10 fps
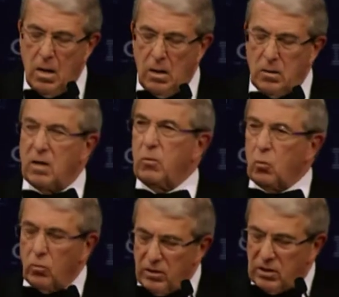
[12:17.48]
So with
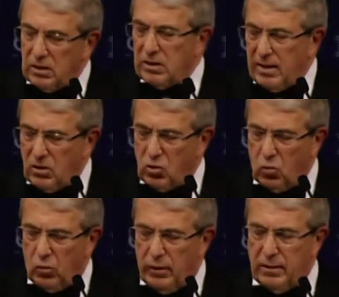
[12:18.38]
all the success
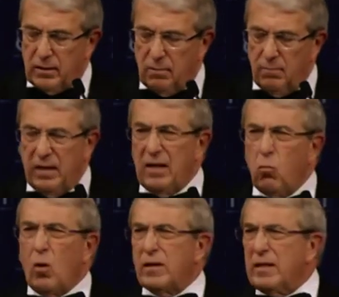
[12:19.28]
stories, you know,
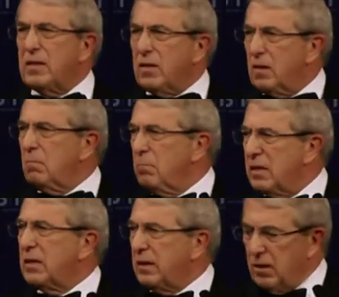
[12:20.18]
what is the
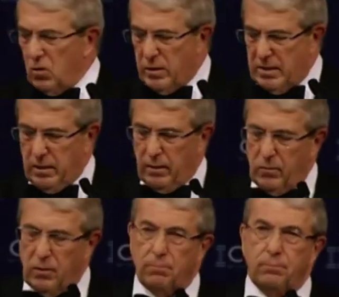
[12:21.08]
missing ingredient?